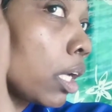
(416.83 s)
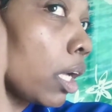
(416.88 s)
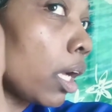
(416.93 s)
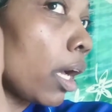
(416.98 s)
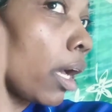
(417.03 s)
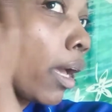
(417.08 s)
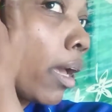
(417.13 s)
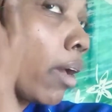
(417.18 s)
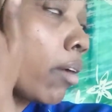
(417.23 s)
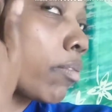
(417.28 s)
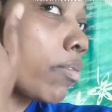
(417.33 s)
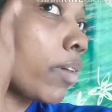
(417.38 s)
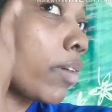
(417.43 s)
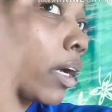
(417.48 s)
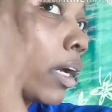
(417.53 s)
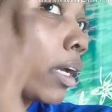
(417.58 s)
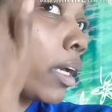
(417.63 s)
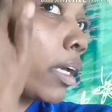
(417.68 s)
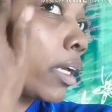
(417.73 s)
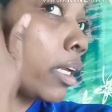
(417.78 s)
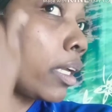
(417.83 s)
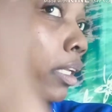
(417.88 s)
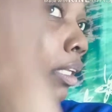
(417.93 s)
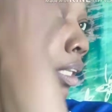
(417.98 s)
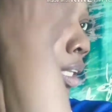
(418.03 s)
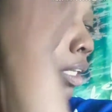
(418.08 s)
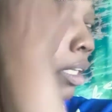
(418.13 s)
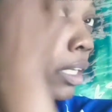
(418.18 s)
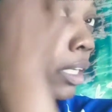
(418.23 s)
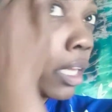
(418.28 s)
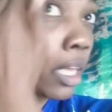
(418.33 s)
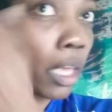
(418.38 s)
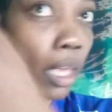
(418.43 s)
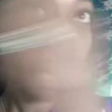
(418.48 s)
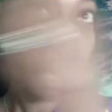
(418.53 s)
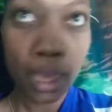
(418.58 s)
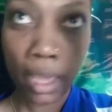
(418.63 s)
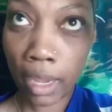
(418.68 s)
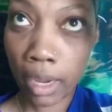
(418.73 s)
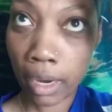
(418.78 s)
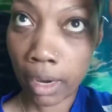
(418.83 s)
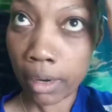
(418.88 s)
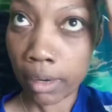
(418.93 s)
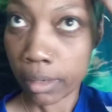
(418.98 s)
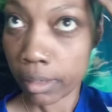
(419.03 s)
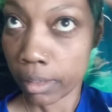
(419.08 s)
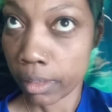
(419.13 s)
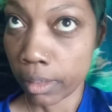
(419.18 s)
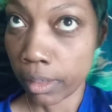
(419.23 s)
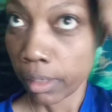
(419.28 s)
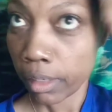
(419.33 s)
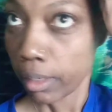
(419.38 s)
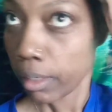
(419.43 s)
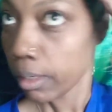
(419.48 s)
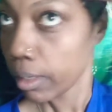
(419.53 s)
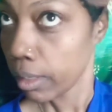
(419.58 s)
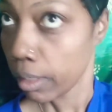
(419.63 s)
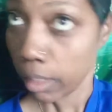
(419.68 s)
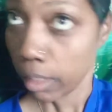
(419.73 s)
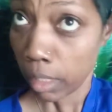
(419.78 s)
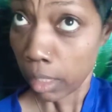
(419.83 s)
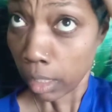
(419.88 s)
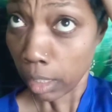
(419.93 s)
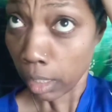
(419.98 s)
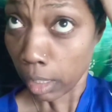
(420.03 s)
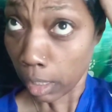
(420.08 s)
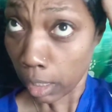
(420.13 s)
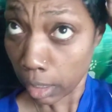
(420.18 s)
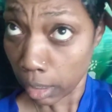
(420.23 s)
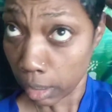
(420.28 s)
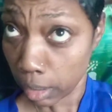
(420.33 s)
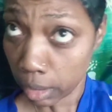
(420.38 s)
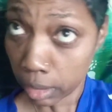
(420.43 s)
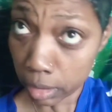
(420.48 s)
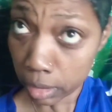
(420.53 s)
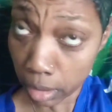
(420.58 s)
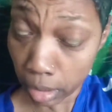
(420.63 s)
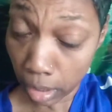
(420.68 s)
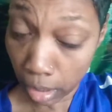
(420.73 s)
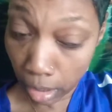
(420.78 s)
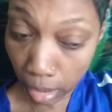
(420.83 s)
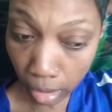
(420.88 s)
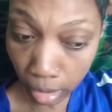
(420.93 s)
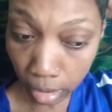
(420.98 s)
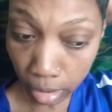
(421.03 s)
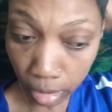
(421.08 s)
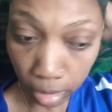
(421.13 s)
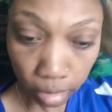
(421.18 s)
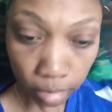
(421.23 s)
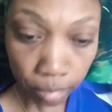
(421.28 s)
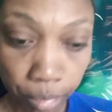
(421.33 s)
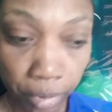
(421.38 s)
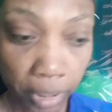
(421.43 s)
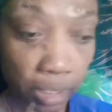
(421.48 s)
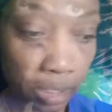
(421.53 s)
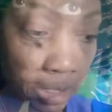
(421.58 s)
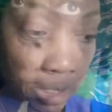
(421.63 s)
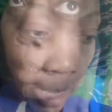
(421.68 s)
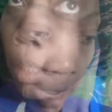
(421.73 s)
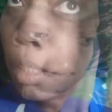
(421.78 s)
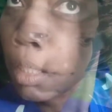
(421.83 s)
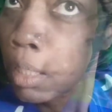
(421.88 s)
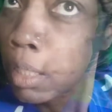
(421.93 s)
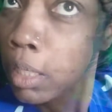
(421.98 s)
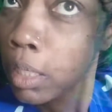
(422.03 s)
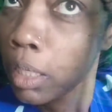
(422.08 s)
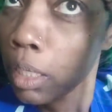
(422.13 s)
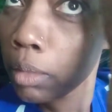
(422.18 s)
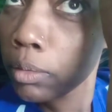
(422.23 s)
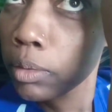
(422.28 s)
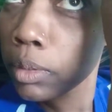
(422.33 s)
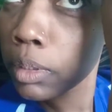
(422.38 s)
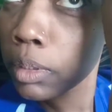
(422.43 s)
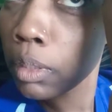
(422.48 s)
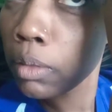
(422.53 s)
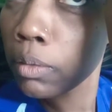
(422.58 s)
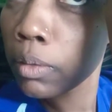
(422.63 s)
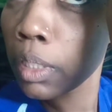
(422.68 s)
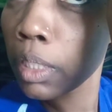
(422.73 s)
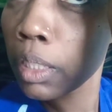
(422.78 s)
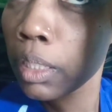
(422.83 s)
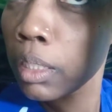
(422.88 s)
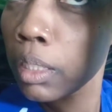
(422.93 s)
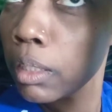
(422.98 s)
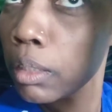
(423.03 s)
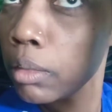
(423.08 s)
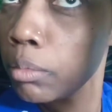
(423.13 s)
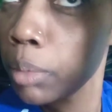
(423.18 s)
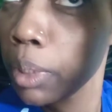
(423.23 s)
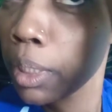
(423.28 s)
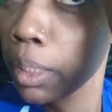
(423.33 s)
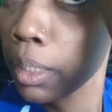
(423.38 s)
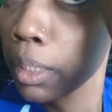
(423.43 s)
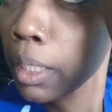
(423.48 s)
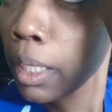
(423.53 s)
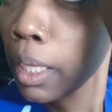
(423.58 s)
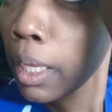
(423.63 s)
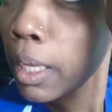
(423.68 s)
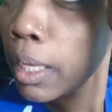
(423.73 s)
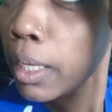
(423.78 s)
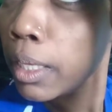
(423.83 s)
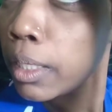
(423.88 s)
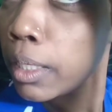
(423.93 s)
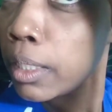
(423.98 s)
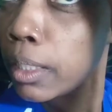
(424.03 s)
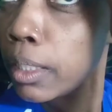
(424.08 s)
I have fine hair. It looks thick, but it's actually fine. I'm just going to get a little bit of that,